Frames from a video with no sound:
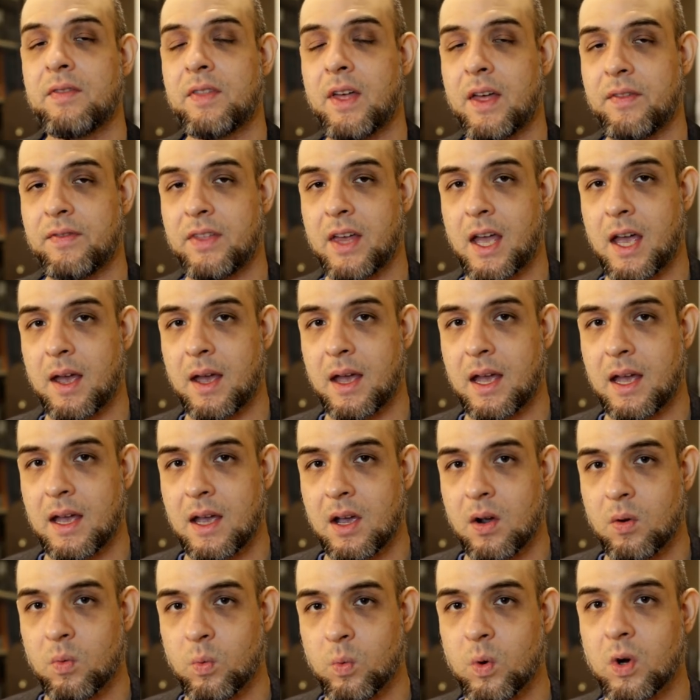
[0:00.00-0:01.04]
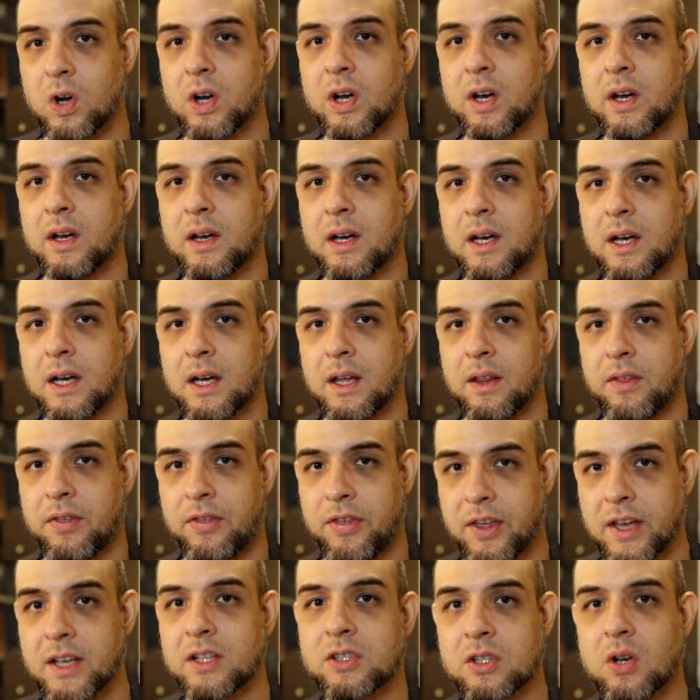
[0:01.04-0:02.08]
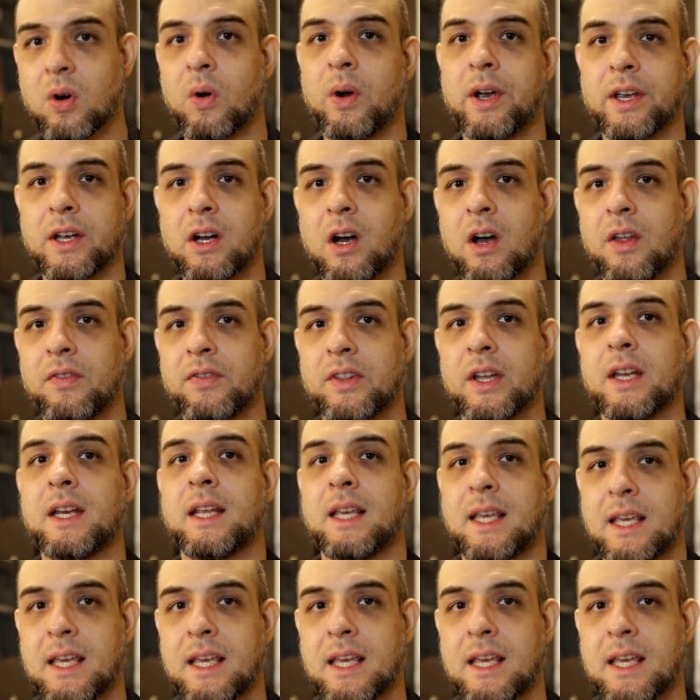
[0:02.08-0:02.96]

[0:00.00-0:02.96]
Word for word: that there were things going on that